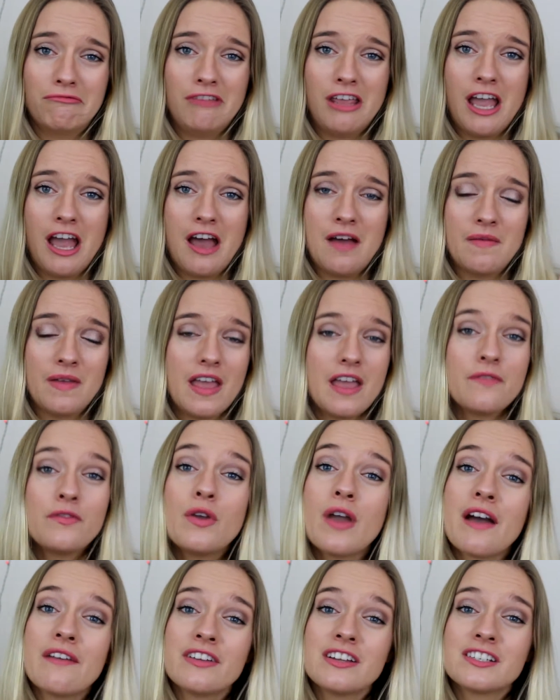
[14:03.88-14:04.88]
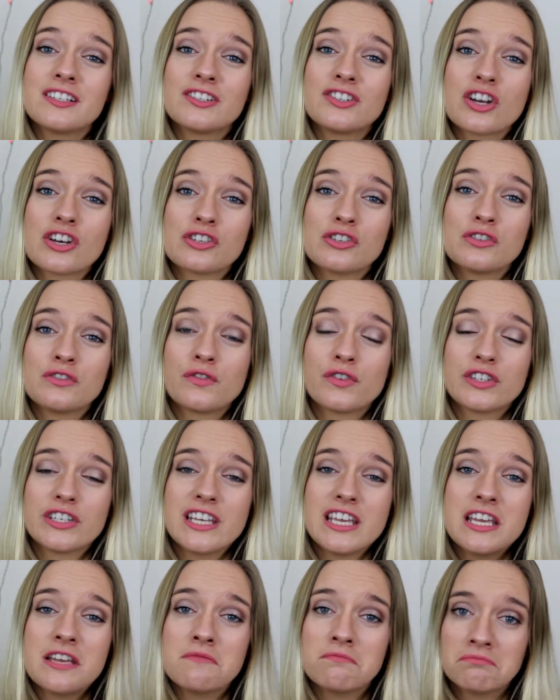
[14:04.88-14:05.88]
Yeah, if you have any suggestions for
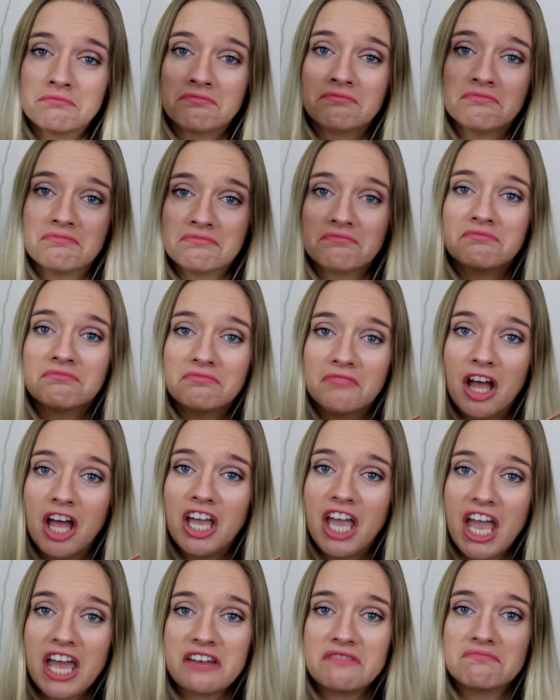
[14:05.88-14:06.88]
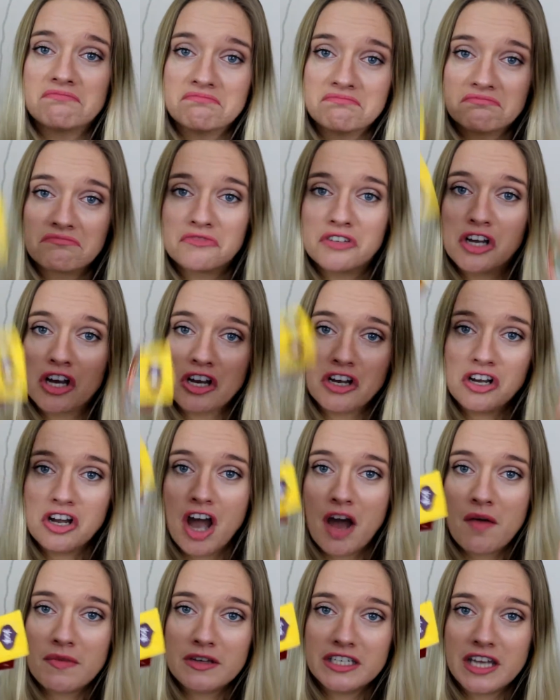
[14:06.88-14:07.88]
tea, again,
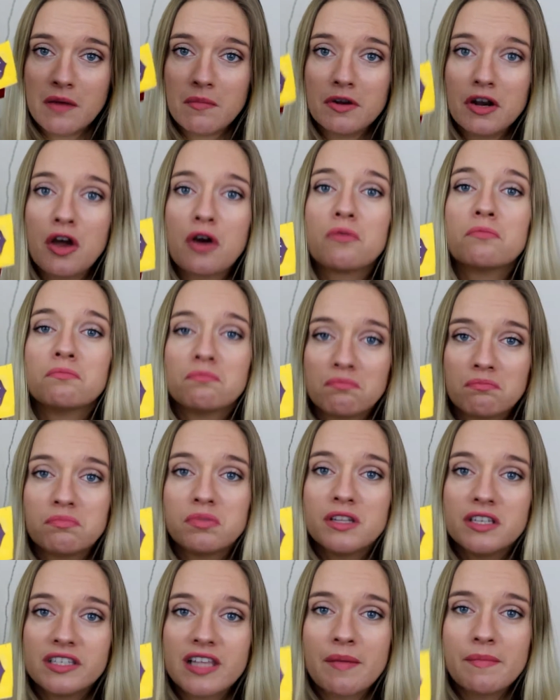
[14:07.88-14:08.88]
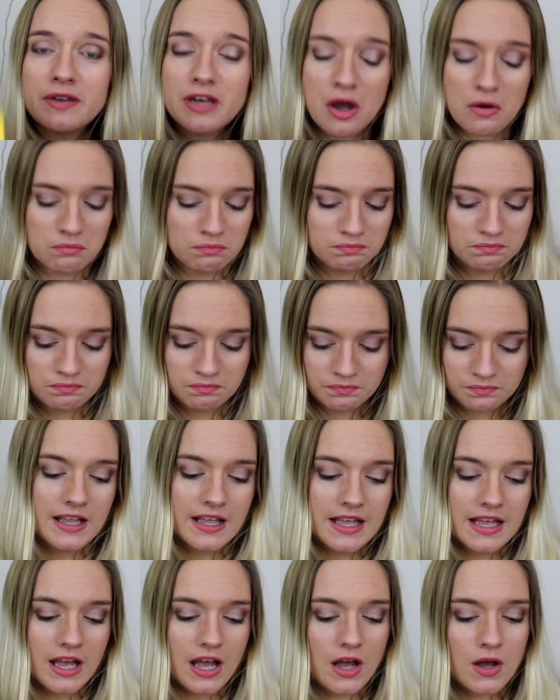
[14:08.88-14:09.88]
comment down below. Please let me know.
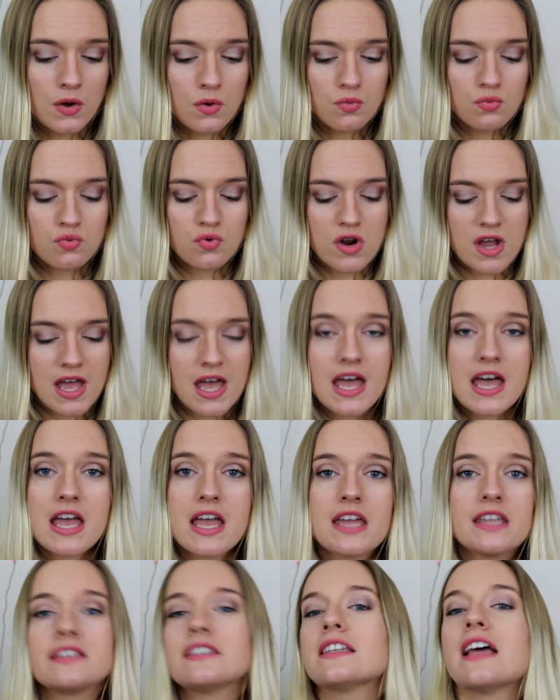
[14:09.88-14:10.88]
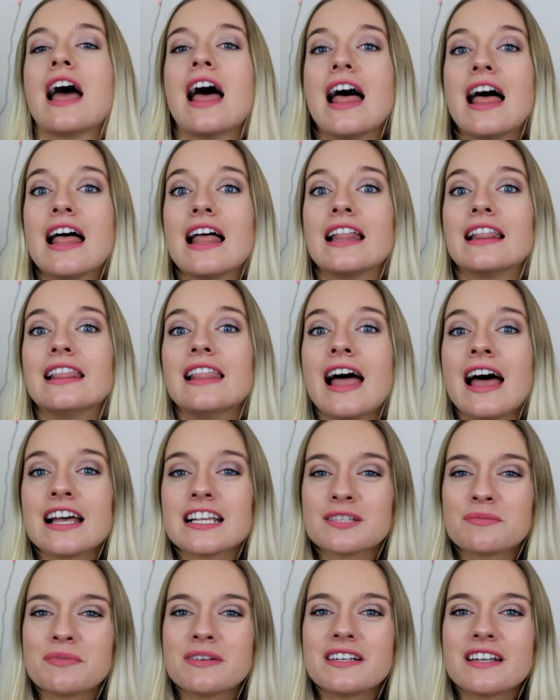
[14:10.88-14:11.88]
All right.
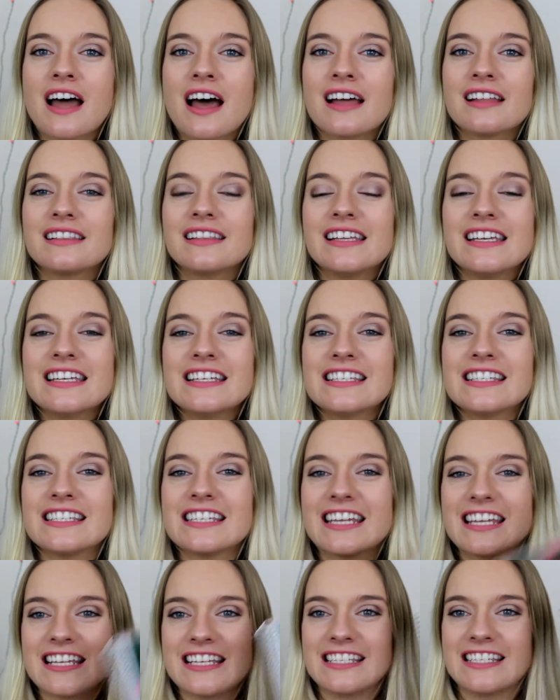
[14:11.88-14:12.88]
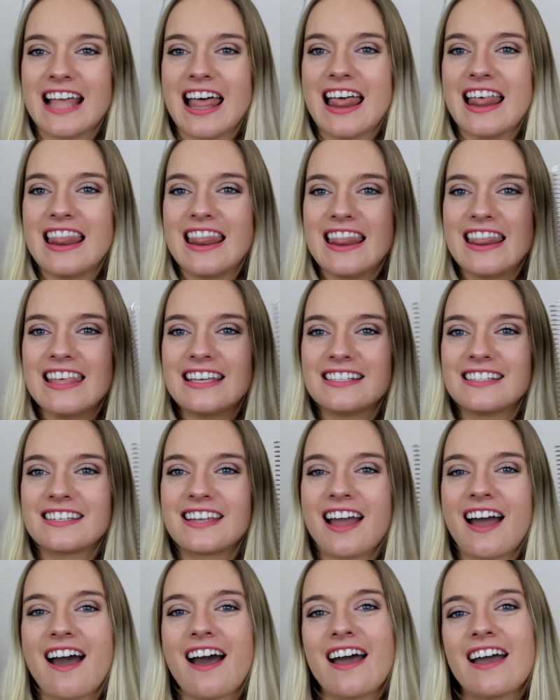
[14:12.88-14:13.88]
Last but not least is this
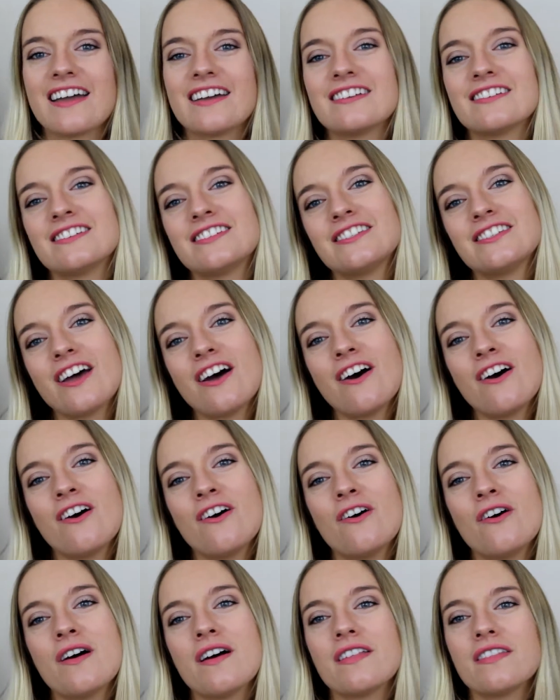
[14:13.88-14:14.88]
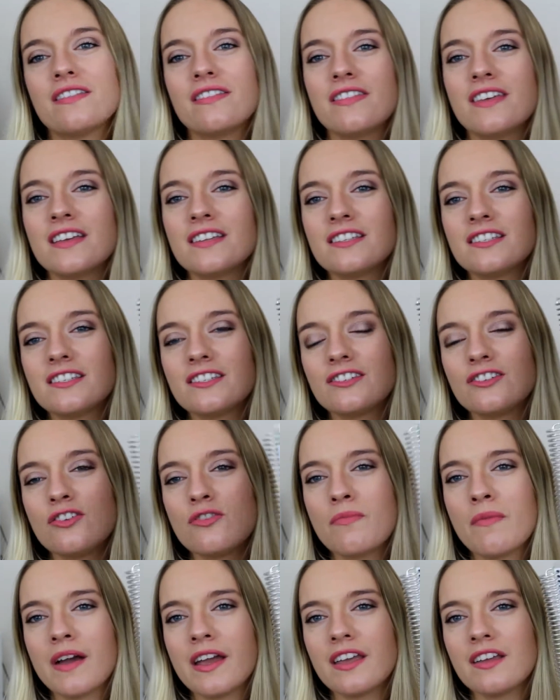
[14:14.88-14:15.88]
guy. So this,
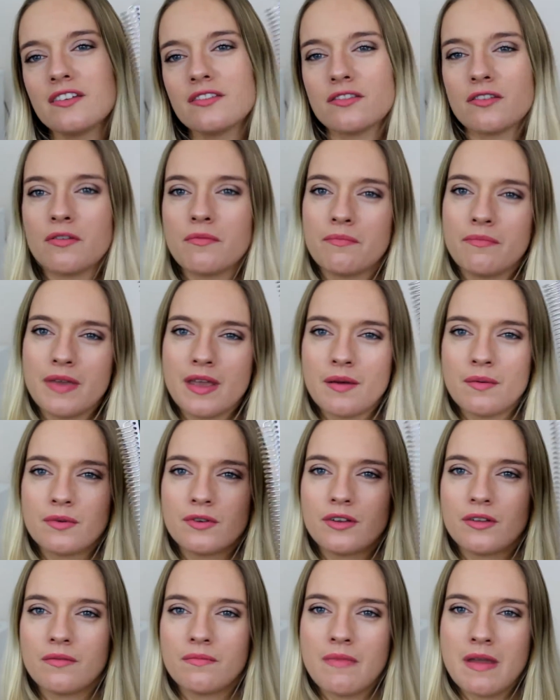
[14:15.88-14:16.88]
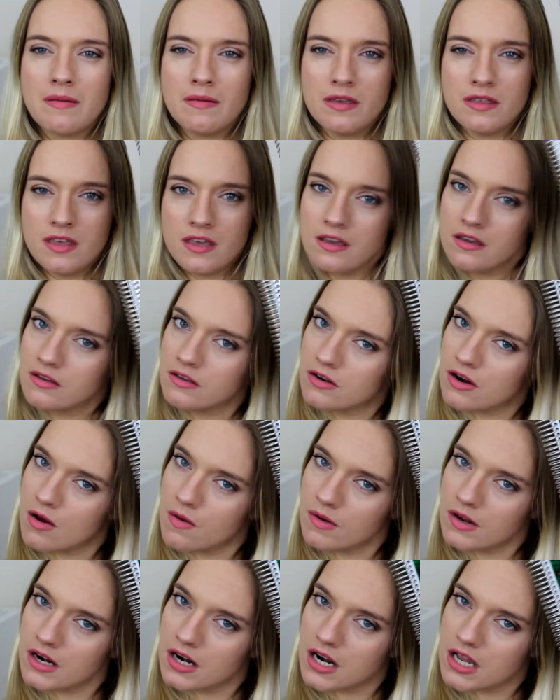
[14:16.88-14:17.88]
you might be able to maybe think you know
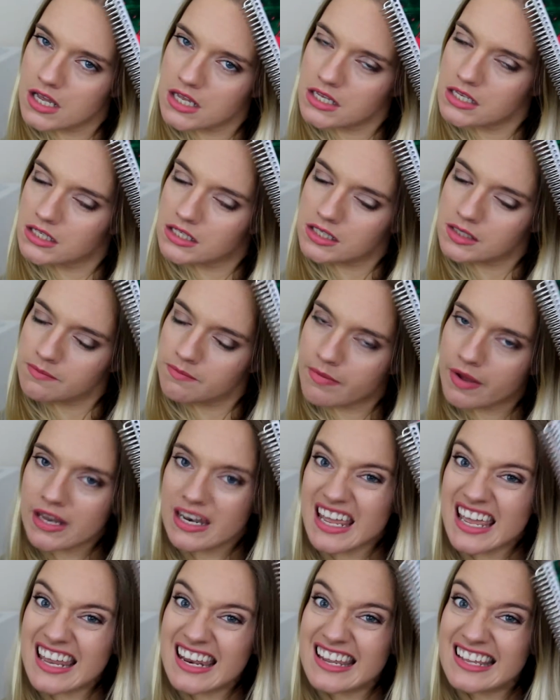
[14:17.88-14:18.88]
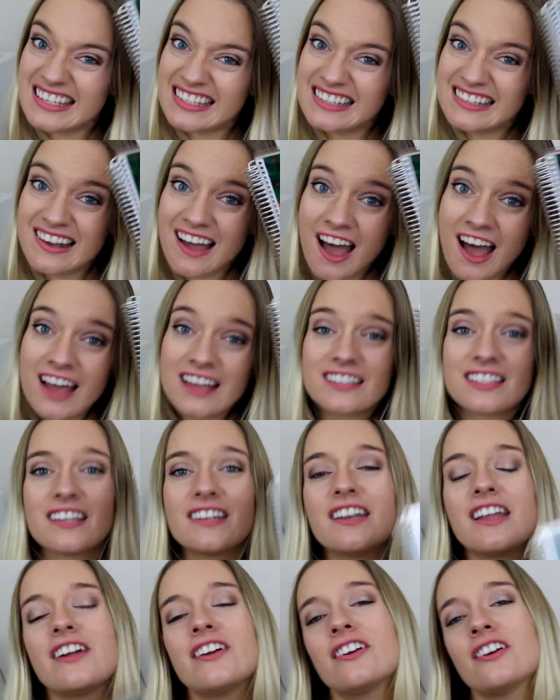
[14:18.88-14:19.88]
what it is, but it is not
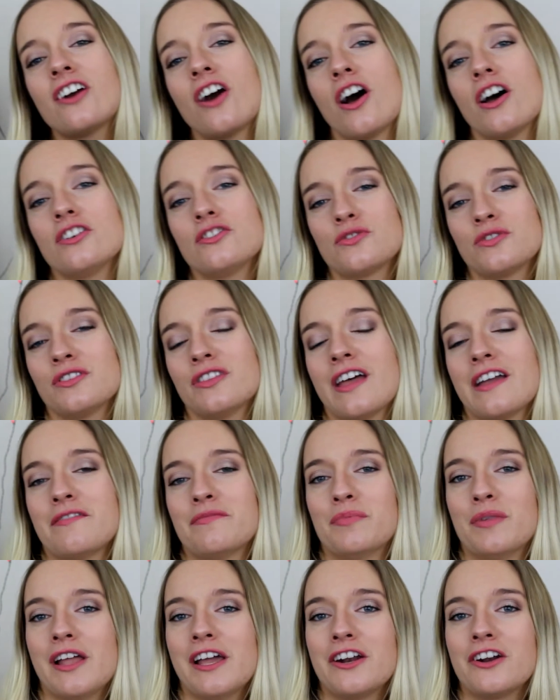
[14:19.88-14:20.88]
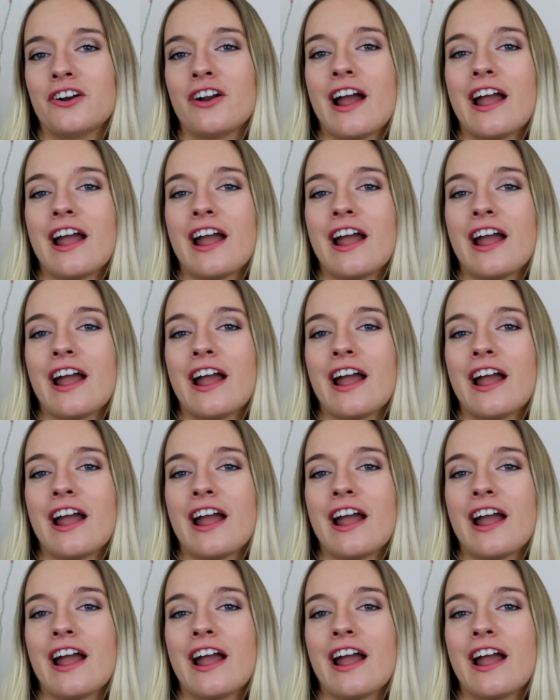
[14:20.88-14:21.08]
an Erin Condren Life Planner.